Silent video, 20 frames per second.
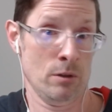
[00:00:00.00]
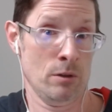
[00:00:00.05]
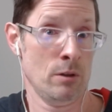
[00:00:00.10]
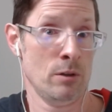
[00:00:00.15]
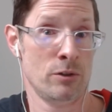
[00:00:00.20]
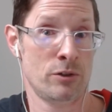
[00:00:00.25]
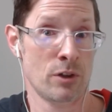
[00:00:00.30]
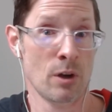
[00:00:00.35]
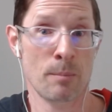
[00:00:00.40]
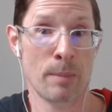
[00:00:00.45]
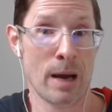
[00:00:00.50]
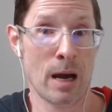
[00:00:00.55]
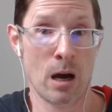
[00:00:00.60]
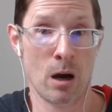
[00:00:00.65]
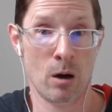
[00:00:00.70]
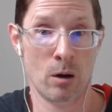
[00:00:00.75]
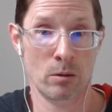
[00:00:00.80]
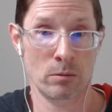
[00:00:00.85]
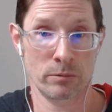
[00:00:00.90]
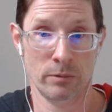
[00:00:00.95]

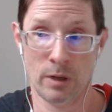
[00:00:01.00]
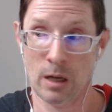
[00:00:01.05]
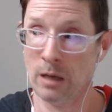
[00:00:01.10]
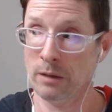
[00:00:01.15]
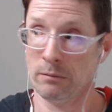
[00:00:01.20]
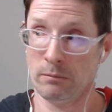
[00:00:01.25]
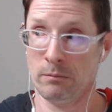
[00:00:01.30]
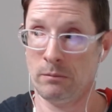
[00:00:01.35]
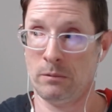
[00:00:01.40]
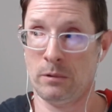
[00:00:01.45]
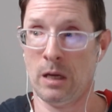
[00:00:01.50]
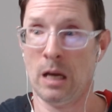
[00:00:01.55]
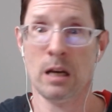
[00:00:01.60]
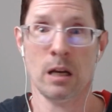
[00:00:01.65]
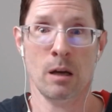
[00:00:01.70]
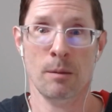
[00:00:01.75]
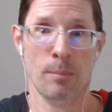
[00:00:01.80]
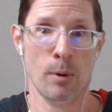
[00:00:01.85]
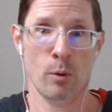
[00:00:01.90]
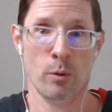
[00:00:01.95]
somehow. Not
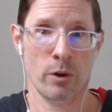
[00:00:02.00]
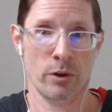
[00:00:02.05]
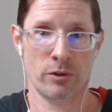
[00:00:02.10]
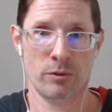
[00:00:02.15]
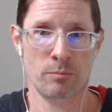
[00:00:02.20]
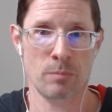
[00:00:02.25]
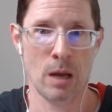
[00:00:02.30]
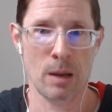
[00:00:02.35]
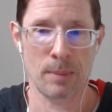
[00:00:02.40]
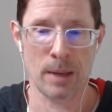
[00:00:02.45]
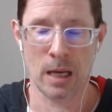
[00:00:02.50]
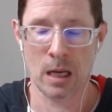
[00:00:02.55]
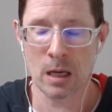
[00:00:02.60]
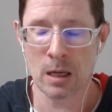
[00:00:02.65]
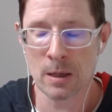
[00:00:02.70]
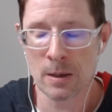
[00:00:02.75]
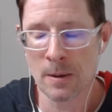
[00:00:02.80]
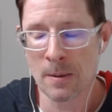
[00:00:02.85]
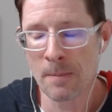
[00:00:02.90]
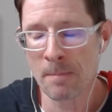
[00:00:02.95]
getting a bonus, maybe,
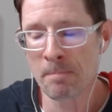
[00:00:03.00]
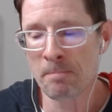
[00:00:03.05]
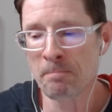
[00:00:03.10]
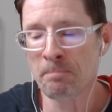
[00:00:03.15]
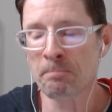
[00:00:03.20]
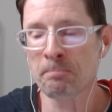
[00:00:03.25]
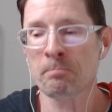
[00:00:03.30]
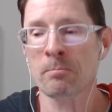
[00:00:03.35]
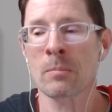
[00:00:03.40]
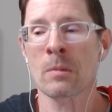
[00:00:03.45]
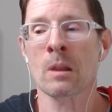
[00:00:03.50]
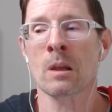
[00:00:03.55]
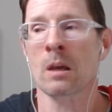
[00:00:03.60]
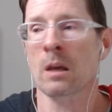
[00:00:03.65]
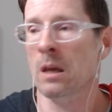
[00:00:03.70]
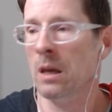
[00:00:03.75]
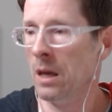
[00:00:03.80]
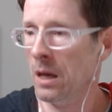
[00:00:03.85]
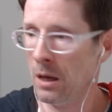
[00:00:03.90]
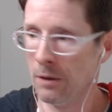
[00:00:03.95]

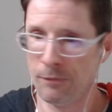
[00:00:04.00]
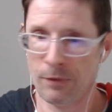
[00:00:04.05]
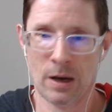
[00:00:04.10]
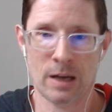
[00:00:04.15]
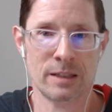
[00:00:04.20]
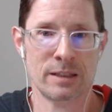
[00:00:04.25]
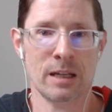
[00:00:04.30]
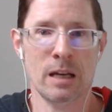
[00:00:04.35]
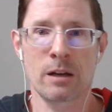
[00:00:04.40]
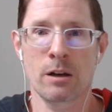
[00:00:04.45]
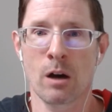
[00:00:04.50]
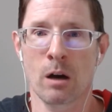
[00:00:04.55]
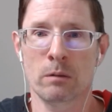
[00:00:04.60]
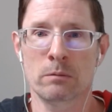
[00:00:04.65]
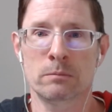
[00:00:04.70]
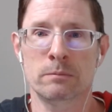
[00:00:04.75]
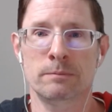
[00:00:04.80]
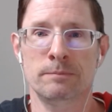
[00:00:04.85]
if I say no.